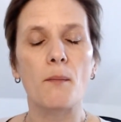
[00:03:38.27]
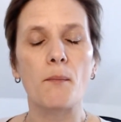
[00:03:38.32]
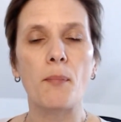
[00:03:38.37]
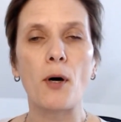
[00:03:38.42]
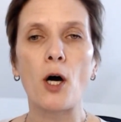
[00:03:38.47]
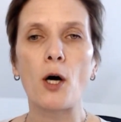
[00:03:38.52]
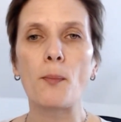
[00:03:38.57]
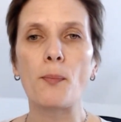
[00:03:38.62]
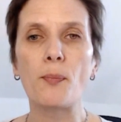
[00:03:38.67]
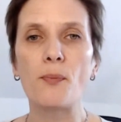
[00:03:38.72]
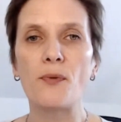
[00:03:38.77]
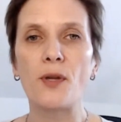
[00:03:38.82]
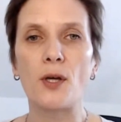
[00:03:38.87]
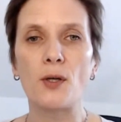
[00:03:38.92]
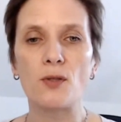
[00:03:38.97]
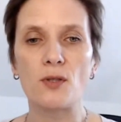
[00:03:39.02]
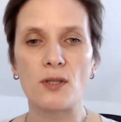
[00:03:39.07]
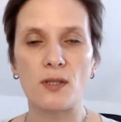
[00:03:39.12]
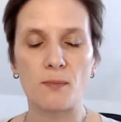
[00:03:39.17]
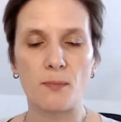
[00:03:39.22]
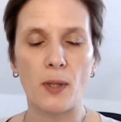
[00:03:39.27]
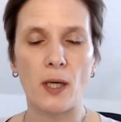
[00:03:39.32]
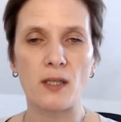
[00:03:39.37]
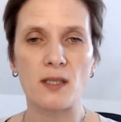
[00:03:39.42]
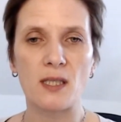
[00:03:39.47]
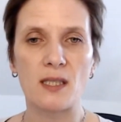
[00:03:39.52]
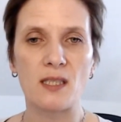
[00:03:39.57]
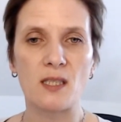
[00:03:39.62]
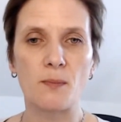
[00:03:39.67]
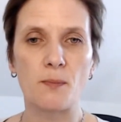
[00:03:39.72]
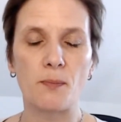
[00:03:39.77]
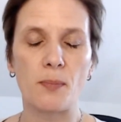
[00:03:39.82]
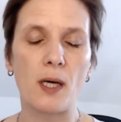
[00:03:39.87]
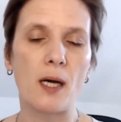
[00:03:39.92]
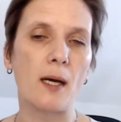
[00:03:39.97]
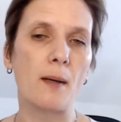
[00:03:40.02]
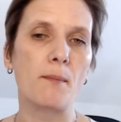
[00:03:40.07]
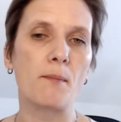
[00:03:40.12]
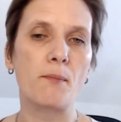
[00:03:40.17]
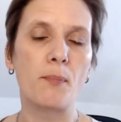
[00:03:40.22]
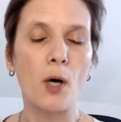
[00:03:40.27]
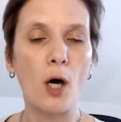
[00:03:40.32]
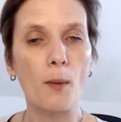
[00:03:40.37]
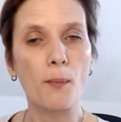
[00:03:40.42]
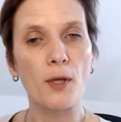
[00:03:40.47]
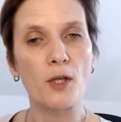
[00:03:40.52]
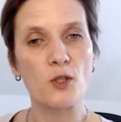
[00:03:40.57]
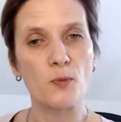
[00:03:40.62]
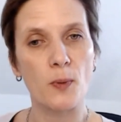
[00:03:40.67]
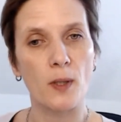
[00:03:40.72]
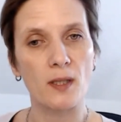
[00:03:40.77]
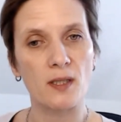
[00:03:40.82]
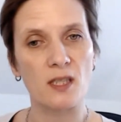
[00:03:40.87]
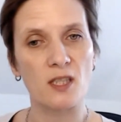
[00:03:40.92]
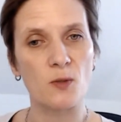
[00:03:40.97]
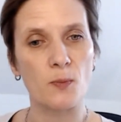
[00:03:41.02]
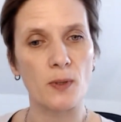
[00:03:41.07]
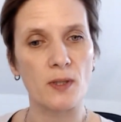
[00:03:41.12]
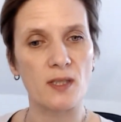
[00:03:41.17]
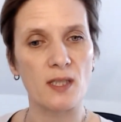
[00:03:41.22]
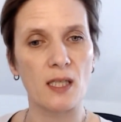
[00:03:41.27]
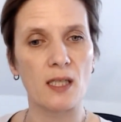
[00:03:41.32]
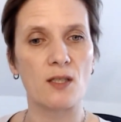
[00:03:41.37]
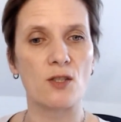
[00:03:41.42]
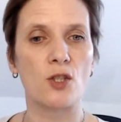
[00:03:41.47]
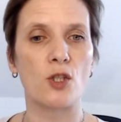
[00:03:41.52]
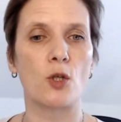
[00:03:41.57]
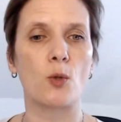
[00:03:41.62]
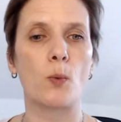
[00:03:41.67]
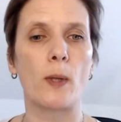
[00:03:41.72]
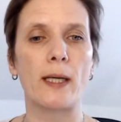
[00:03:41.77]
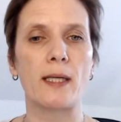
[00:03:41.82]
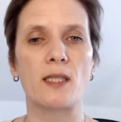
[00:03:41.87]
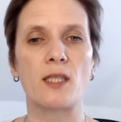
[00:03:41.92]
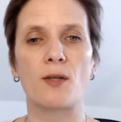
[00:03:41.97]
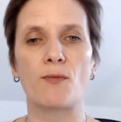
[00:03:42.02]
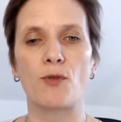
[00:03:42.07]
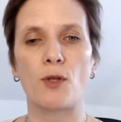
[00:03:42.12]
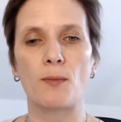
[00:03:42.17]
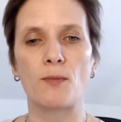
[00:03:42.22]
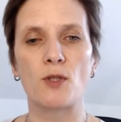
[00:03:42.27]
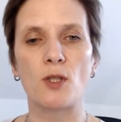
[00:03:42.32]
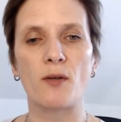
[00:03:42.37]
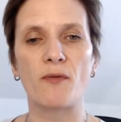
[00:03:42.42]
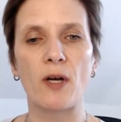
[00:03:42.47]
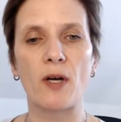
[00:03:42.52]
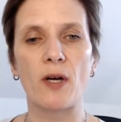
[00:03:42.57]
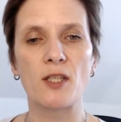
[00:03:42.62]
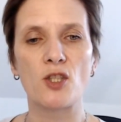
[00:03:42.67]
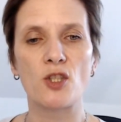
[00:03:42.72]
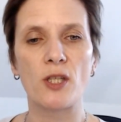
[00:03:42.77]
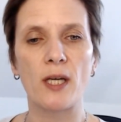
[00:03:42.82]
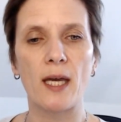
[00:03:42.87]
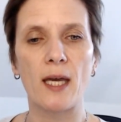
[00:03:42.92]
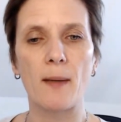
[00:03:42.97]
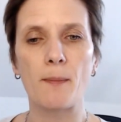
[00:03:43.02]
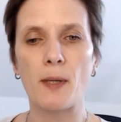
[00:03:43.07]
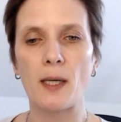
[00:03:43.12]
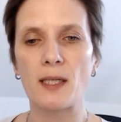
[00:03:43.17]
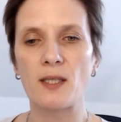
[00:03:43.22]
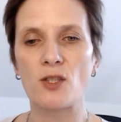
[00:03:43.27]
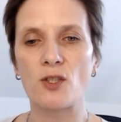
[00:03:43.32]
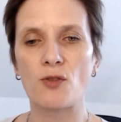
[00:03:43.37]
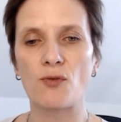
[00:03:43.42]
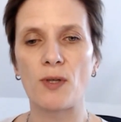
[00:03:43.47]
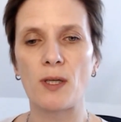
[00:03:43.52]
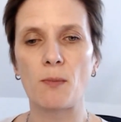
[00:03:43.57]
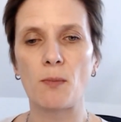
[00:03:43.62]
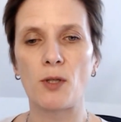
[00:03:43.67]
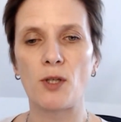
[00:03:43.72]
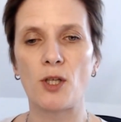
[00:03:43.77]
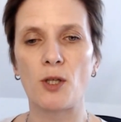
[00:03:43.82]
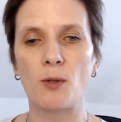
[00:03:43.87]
pop those particip um, pop those participants into your waiting room. So if I share my screen with